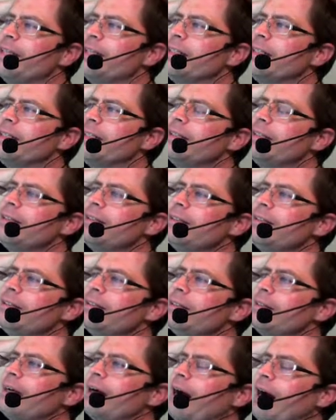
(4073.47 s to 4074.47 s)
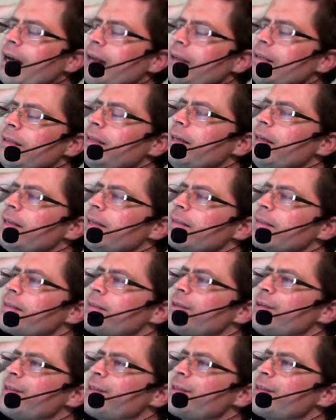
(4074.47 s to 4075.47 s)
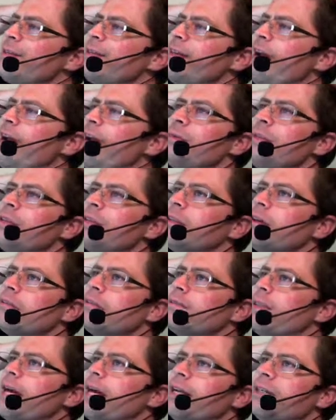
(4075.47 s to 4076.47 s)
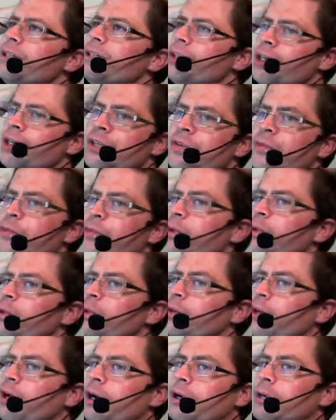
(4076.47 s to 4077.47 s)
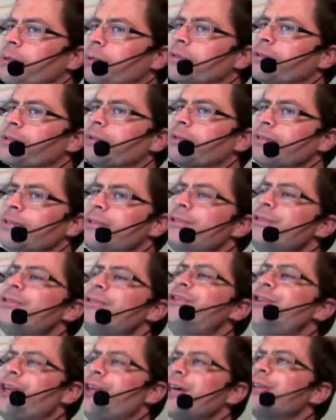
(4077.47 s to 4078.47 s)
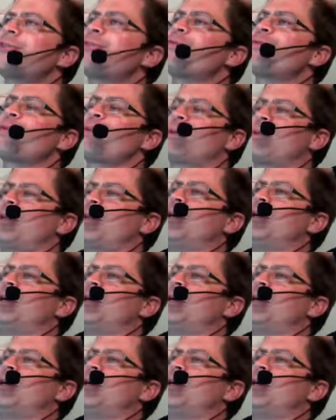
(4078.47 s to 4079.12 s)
I mean, I like, seriously, I would love that just for the lulz. Just for the